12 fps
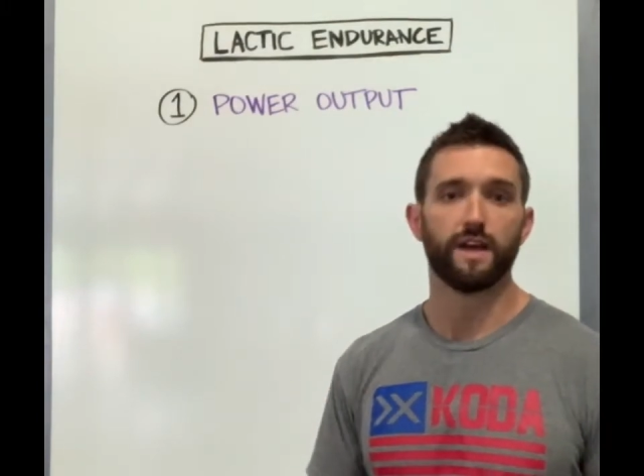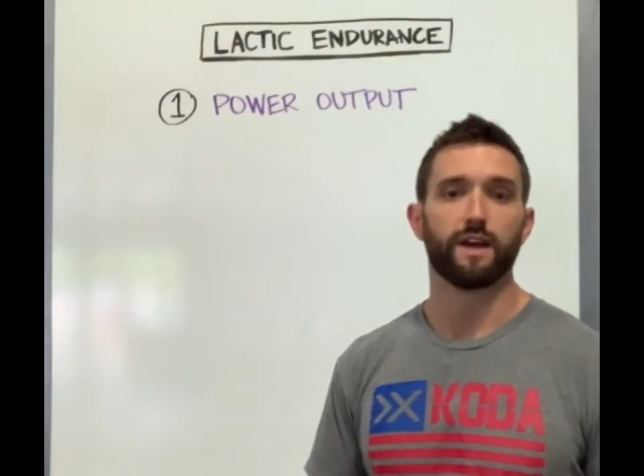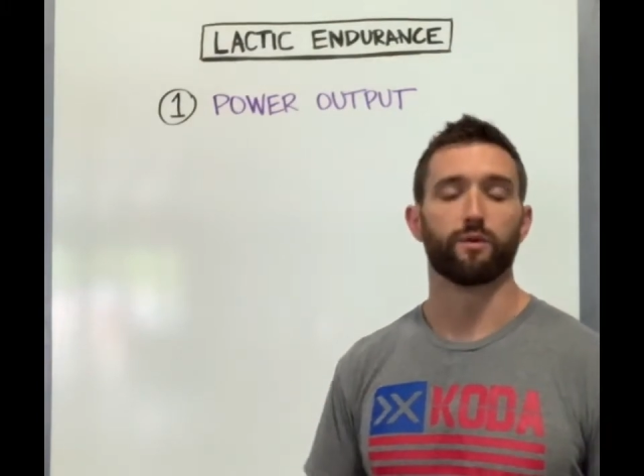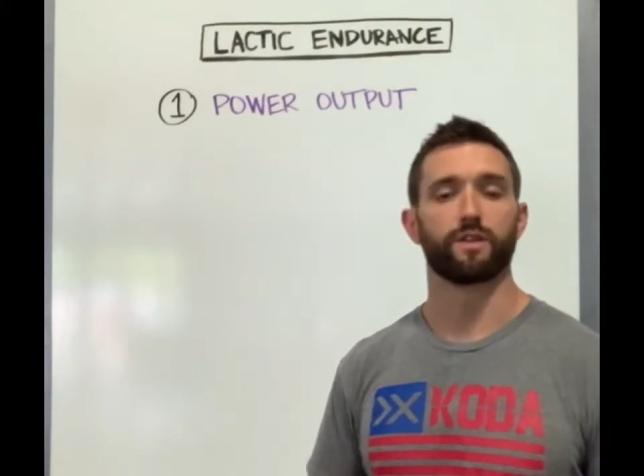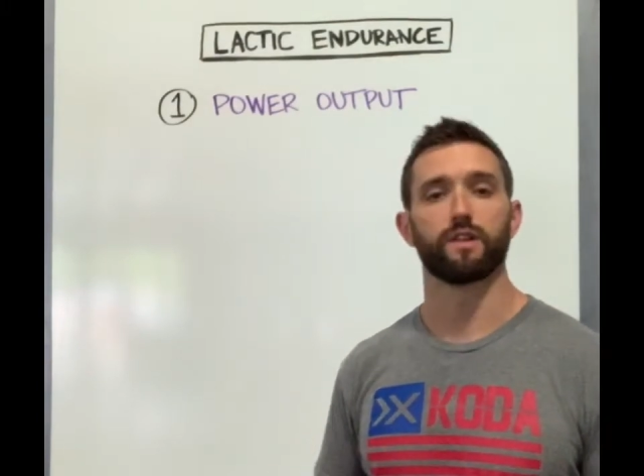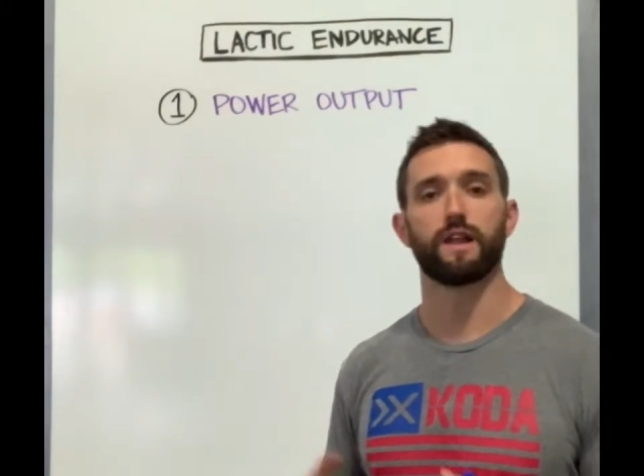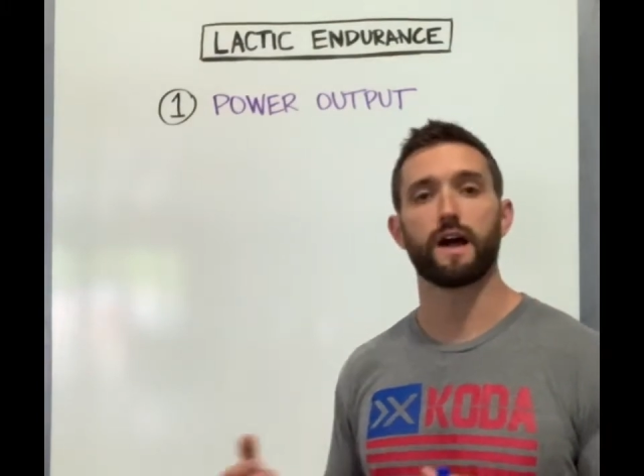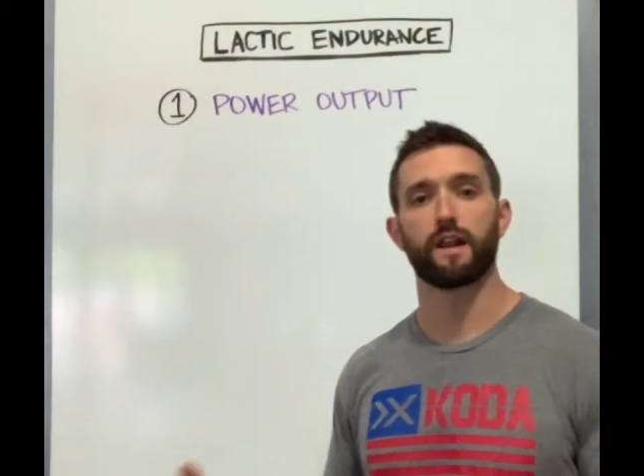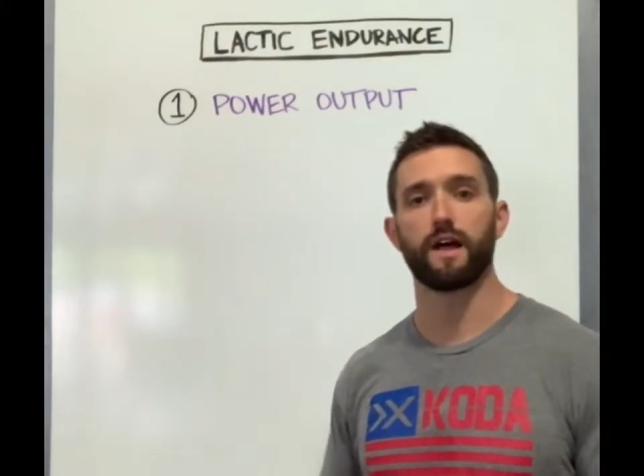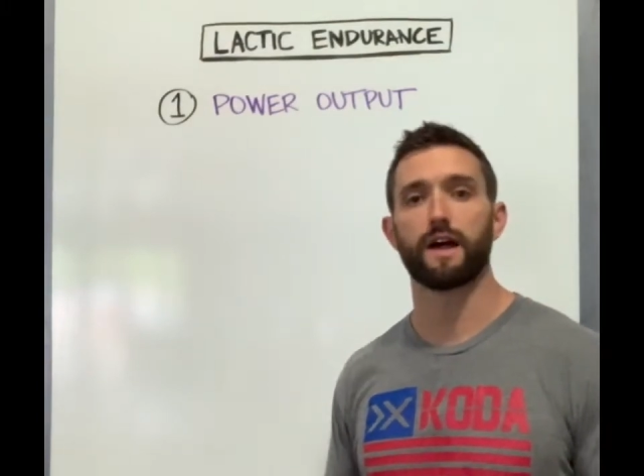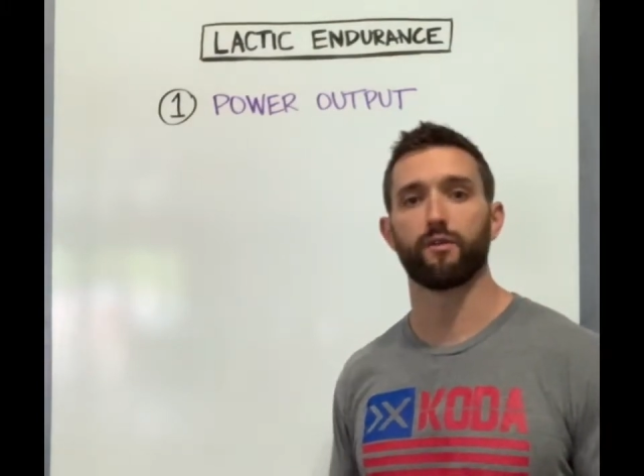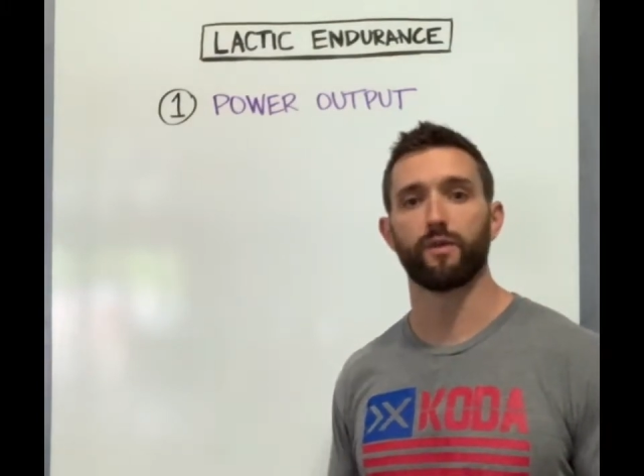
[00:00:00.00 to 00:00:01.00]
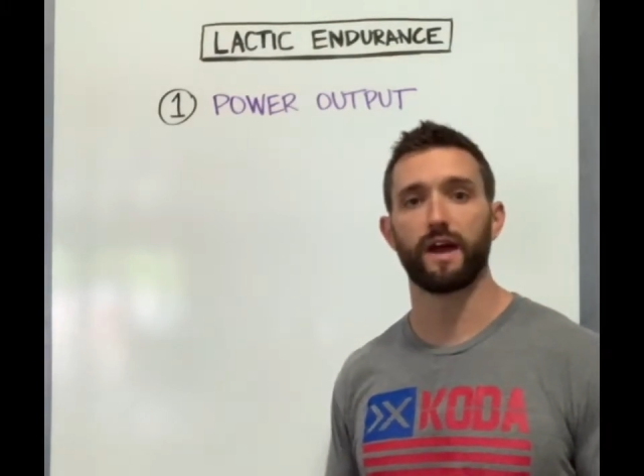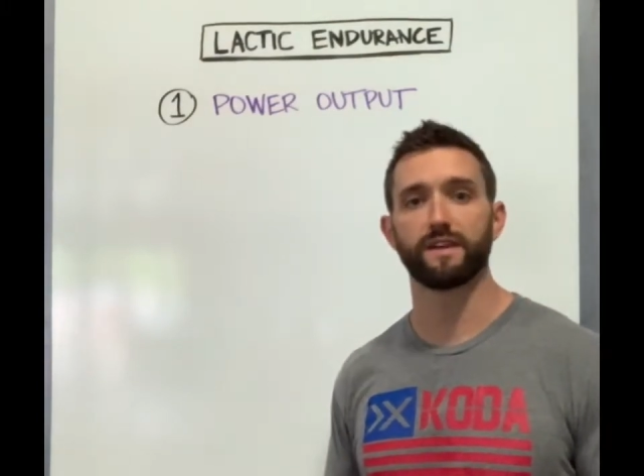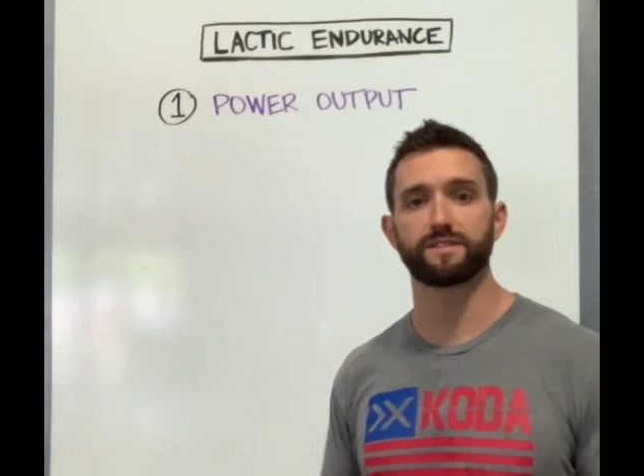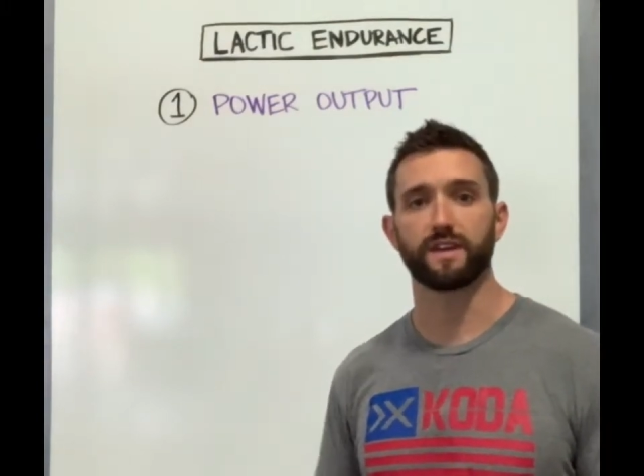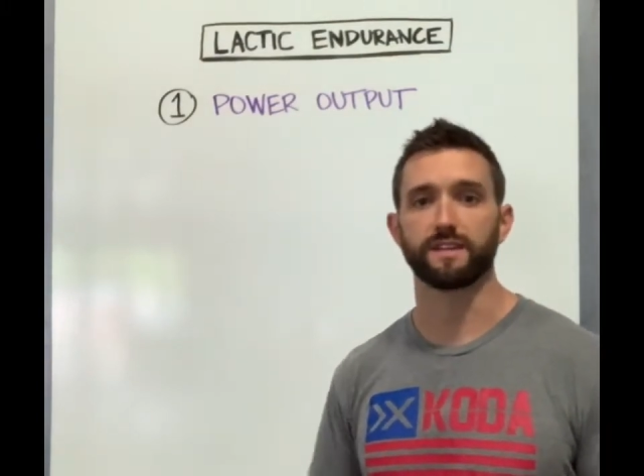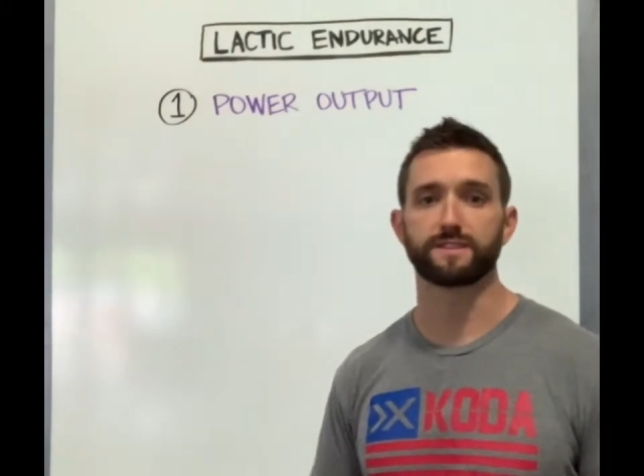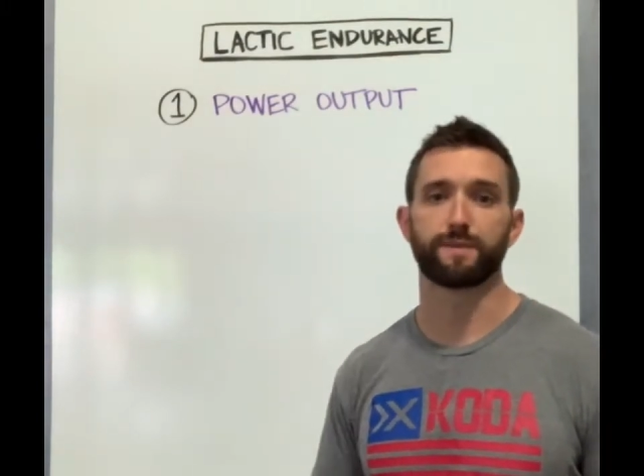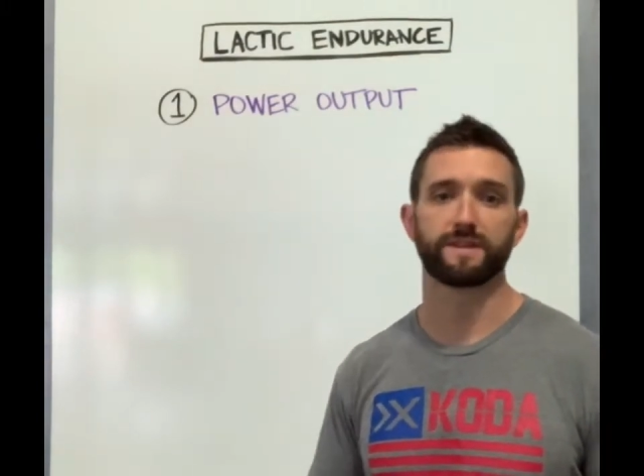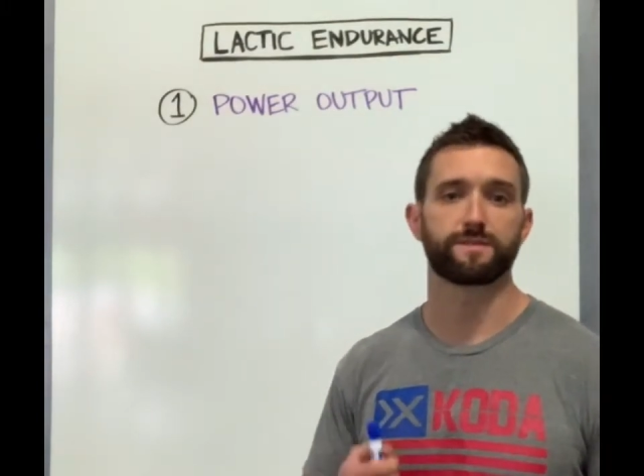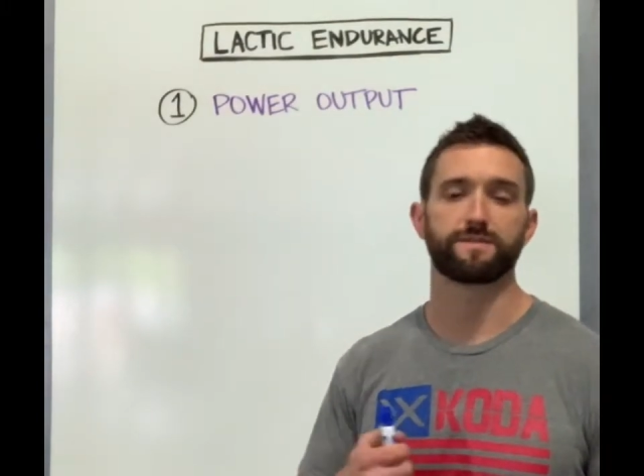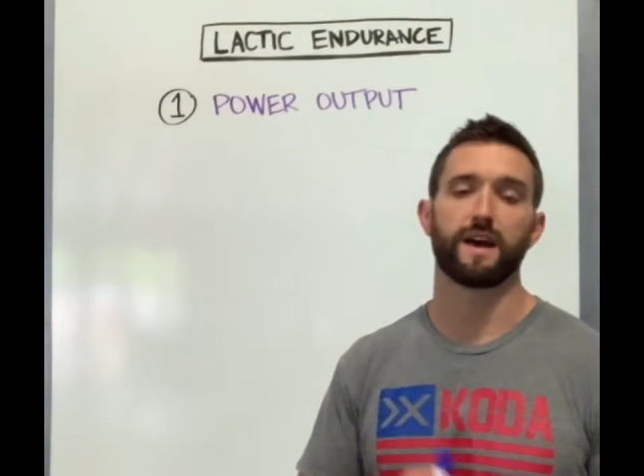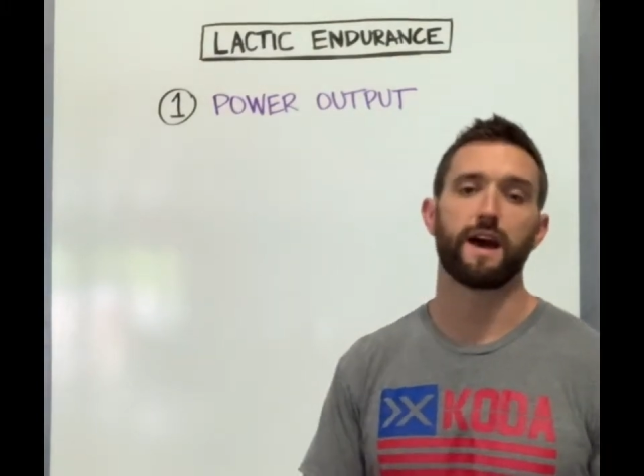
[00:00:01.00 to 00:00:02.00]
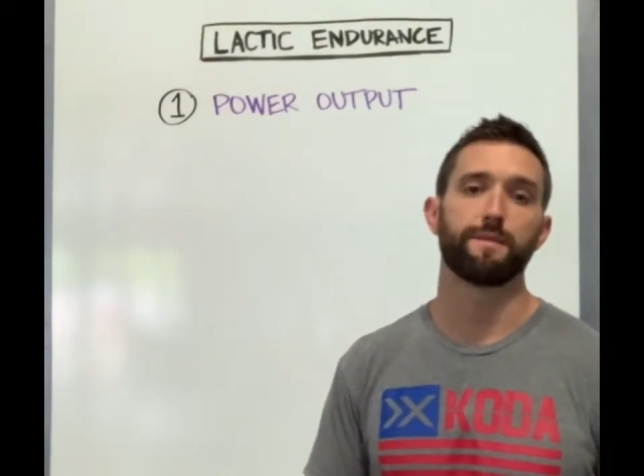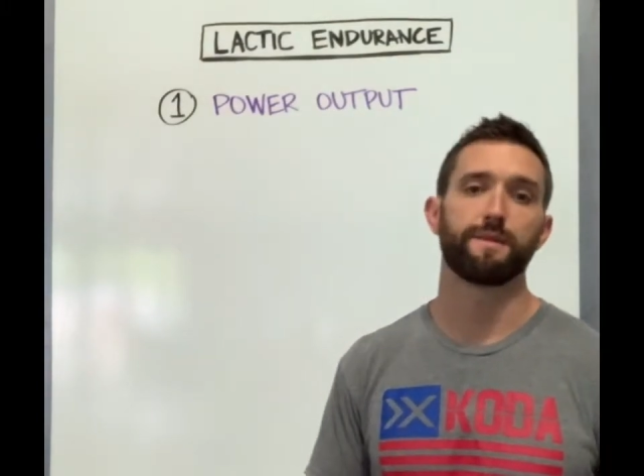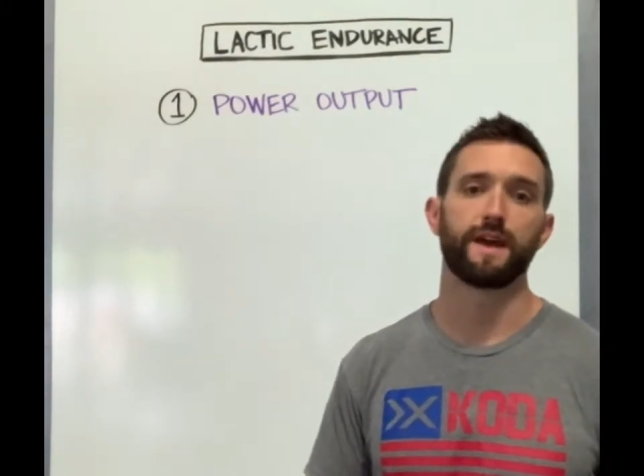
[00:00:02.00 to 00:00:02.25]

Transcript: with a lot of rest, and spend some time in